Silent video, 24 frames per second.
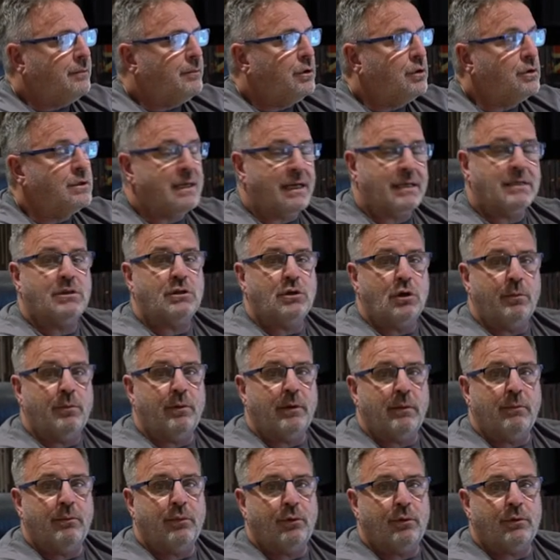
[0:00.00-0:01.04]
because that's super
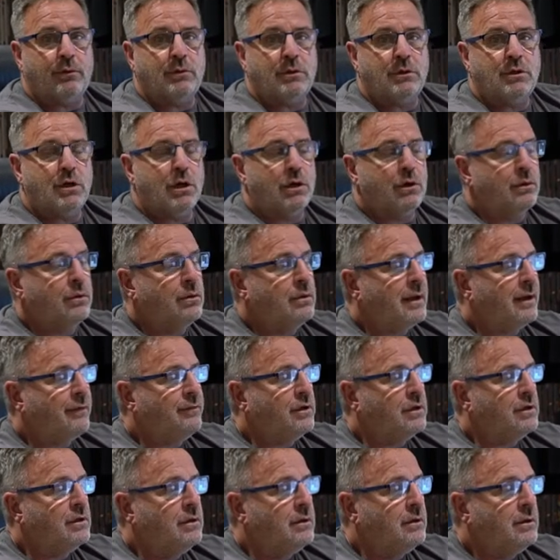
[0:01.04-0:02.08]
important too,
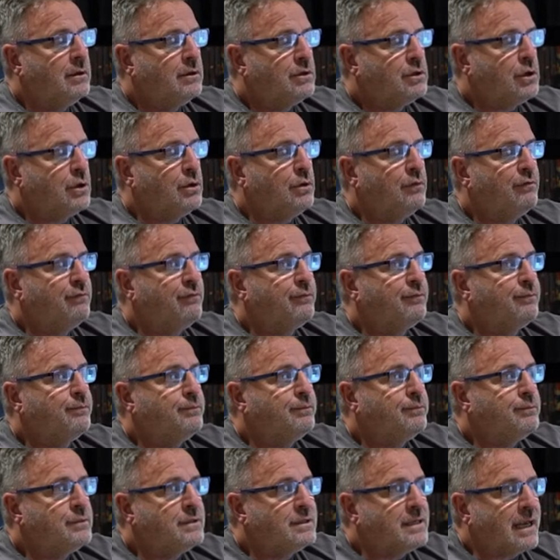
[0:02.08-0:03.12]
having two
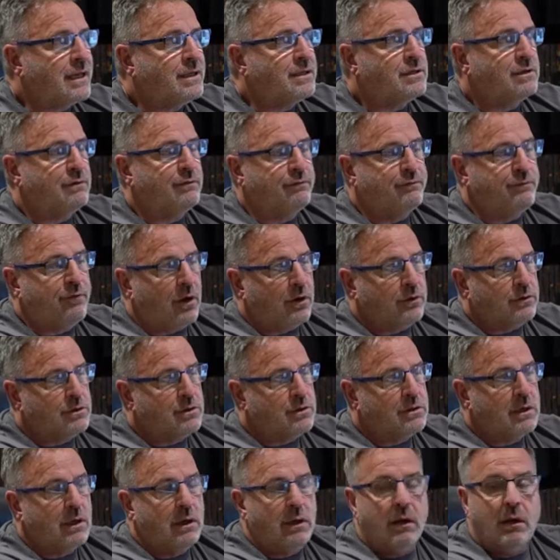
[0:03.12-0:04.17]
sets of
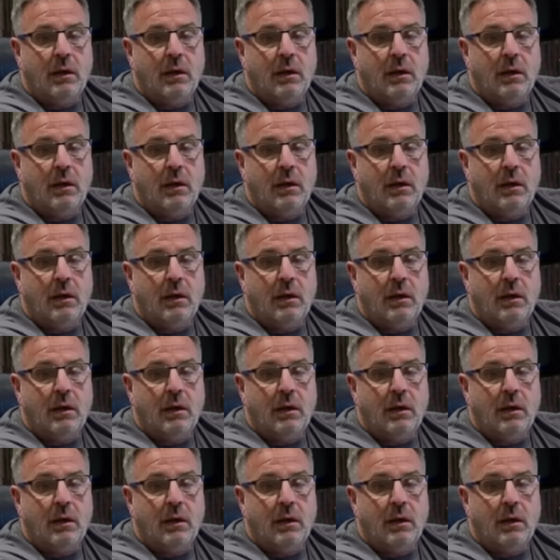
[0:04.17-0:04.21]
fonts